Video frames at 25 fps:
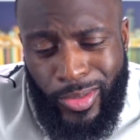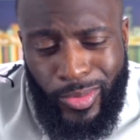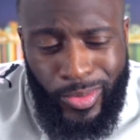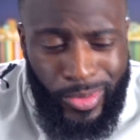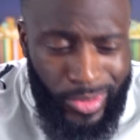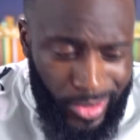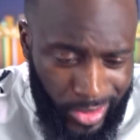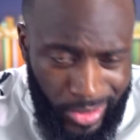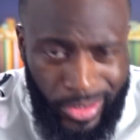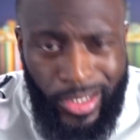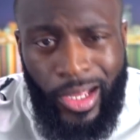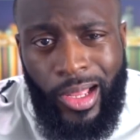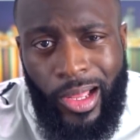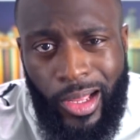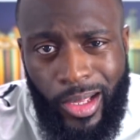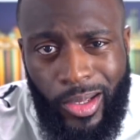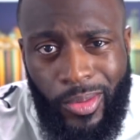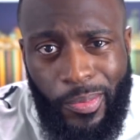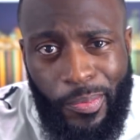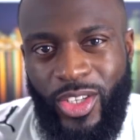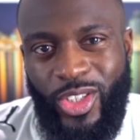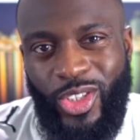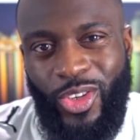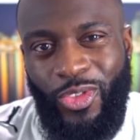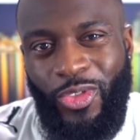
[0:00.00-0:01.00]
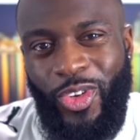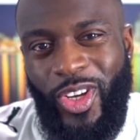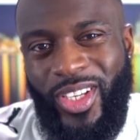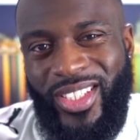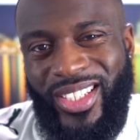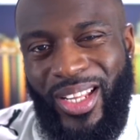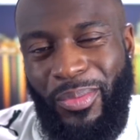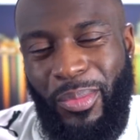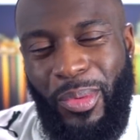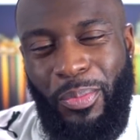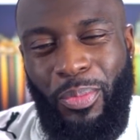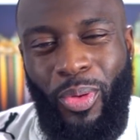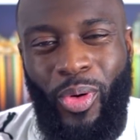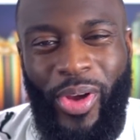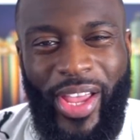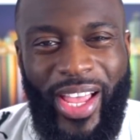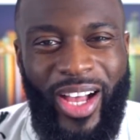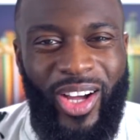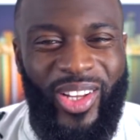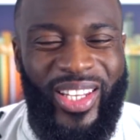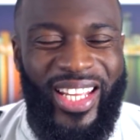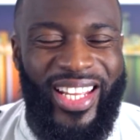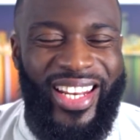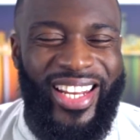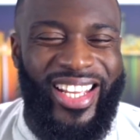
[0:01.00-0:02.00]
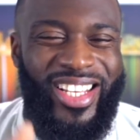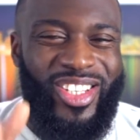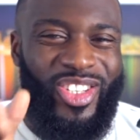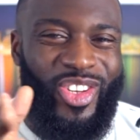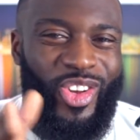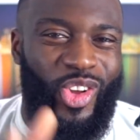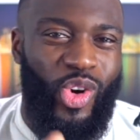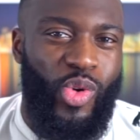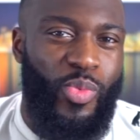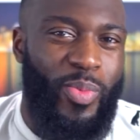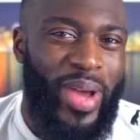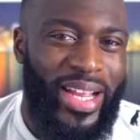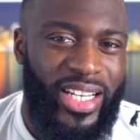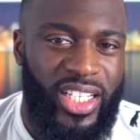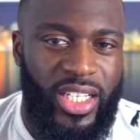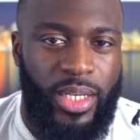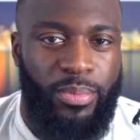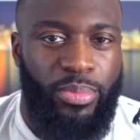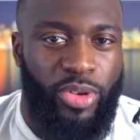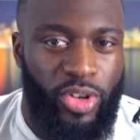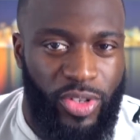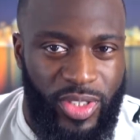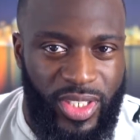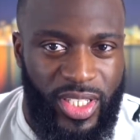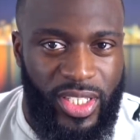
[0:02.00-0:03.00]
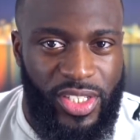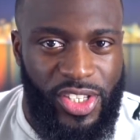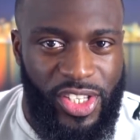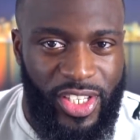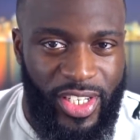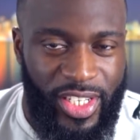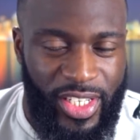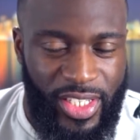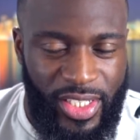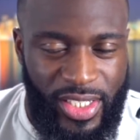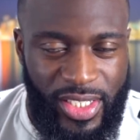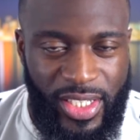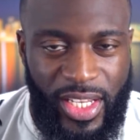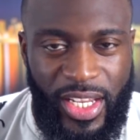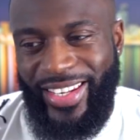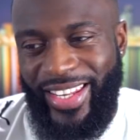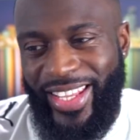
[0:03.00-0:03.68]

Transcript: What's up? So first let me point out that there's no magic process to this.